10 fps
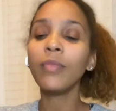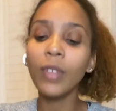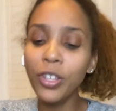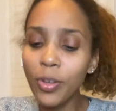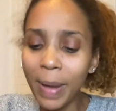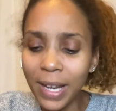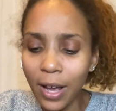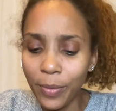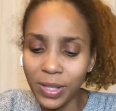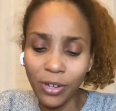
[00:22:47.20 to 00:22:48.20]
you may not
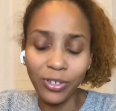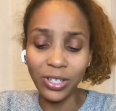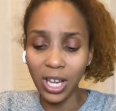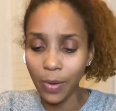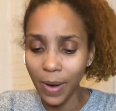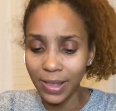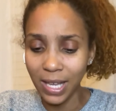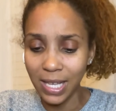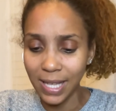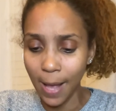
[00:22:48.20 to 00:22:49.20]
always understand why
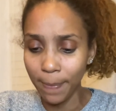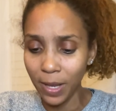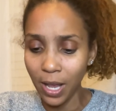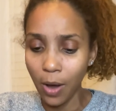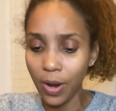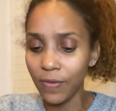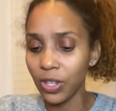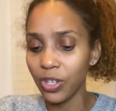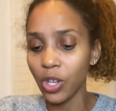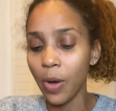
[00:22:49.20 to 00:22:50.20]
things happen. However,
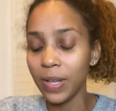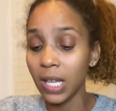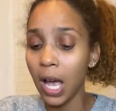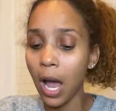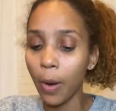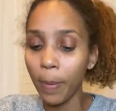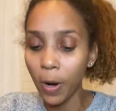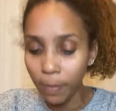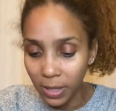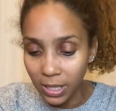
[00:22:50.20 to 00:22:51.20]
there's always a higher
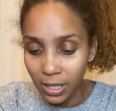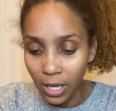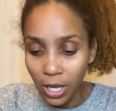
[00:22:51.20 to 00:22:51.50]
purpose.